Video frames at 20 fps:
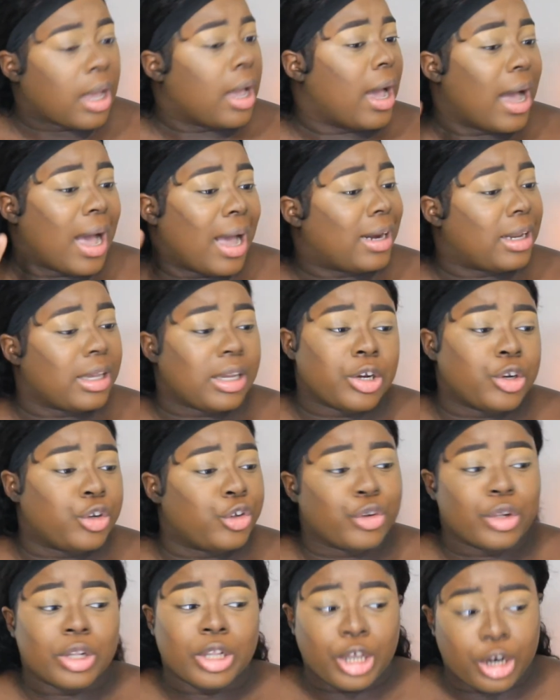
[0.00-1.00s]
I didn't hear you
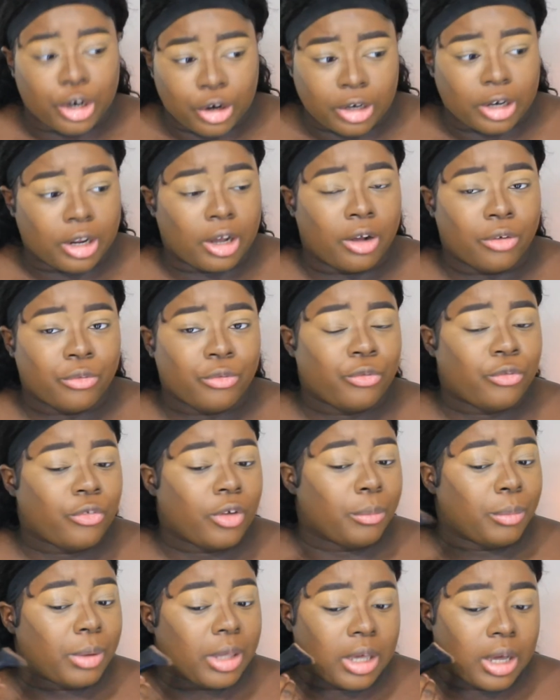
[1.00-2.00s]
clear enough.
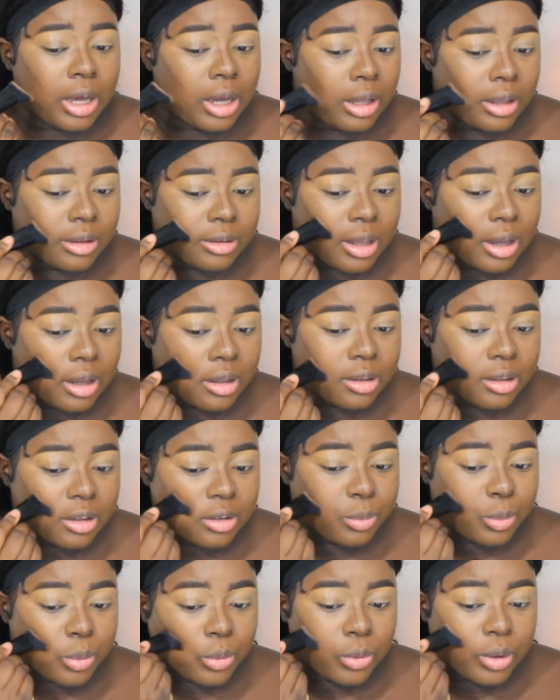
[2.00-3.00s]
Because at this
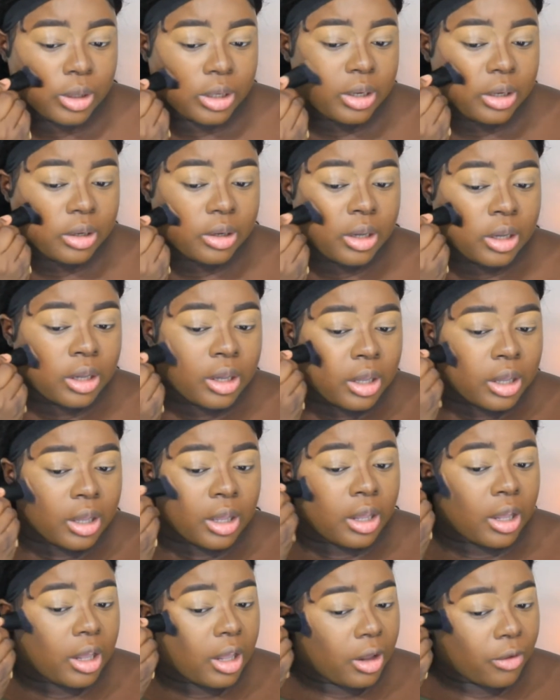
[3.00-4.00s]
point,
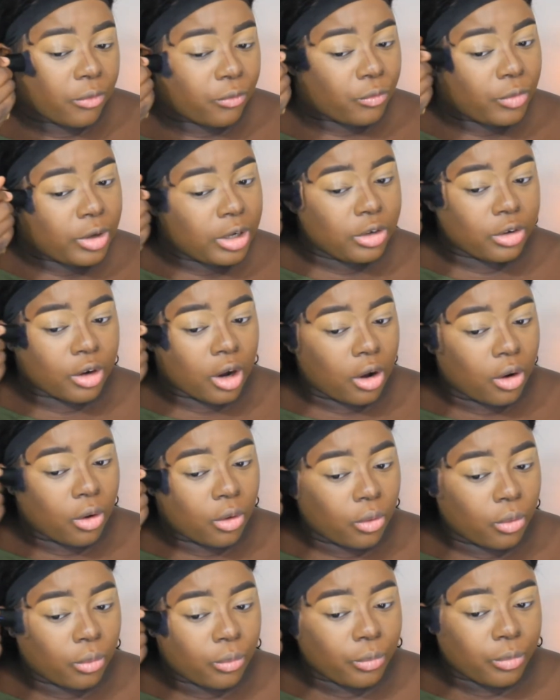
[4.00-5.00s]
if we
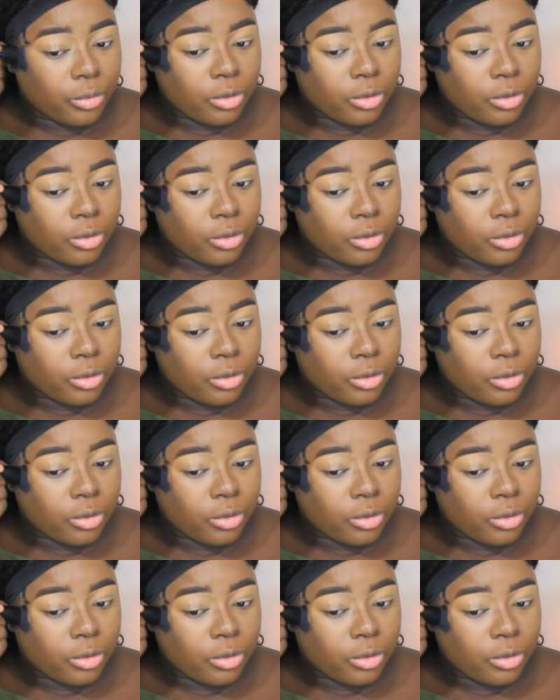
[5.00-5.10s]
don't,